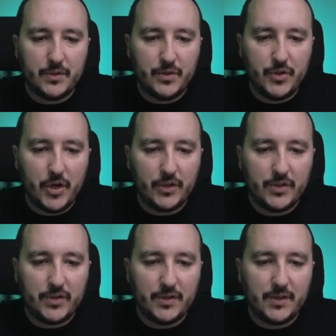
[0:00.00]

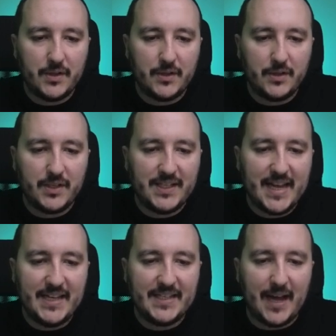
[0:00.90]
dot
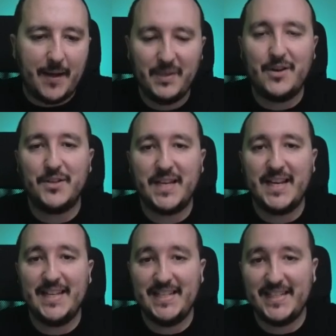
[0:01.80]
data because I
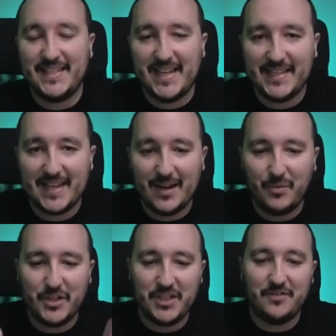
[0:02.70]
got this data
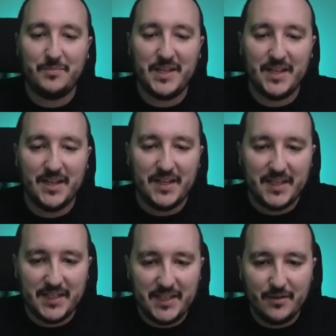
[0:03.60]
which give me
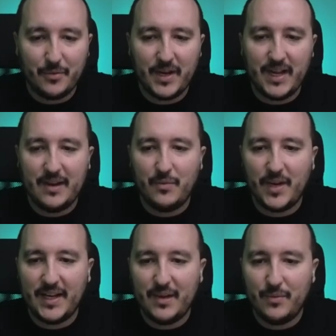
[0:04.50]
the array and
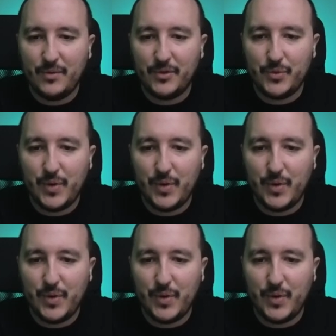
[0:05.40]
what I want to